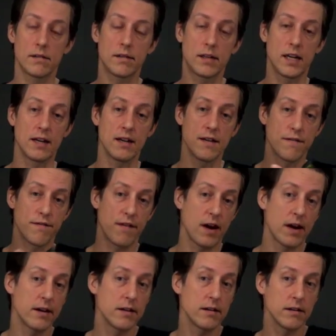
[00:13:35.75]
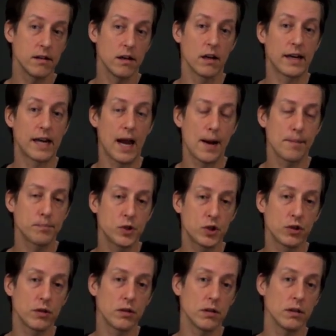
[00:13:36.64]
can define a
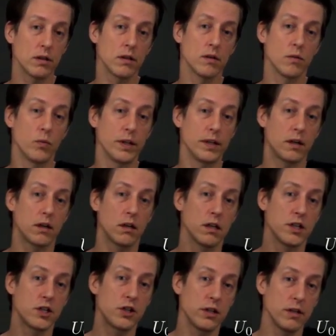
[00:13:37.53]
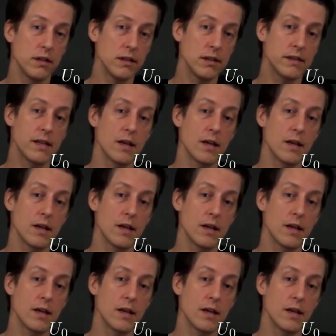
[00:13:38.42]
capture with a collision,